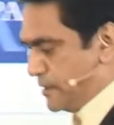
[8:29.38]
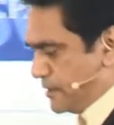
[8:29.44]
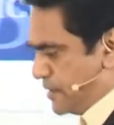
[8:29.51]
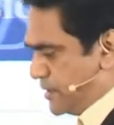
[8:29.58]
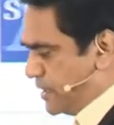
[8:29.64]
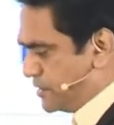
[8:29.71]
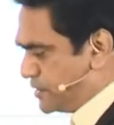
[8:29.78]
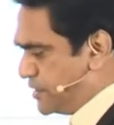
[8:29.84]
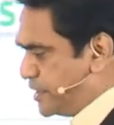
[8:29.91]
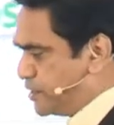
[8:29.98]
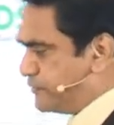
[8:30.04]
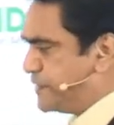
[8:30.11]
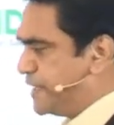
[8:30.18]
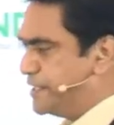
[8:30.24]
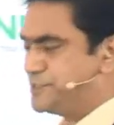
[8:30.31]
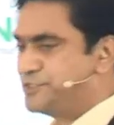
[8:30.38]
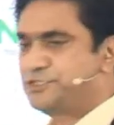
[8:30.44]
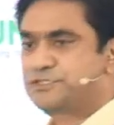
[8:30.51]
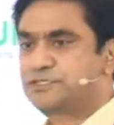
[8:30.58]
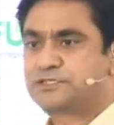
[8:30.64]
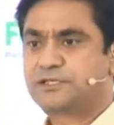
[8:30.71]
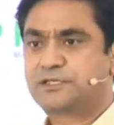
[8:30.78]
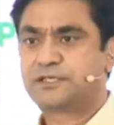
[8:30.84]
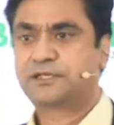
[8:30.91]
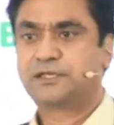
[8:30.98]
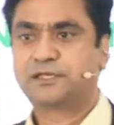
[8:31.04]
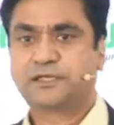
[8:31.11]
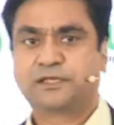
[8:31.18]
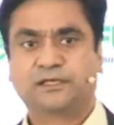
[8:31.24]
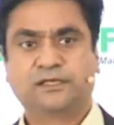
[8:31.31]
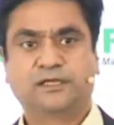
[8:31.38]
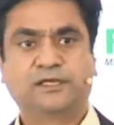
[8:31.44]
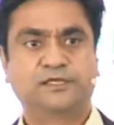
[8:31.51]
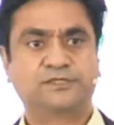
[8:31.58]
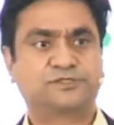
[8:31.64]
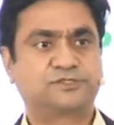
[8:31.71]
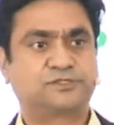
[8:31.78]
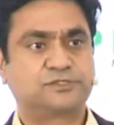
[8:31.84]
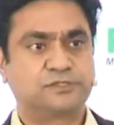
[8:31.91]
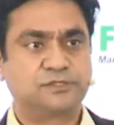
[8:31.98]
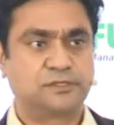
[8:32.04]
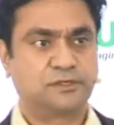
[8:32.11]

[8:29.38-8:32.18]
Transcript: Internet of Things is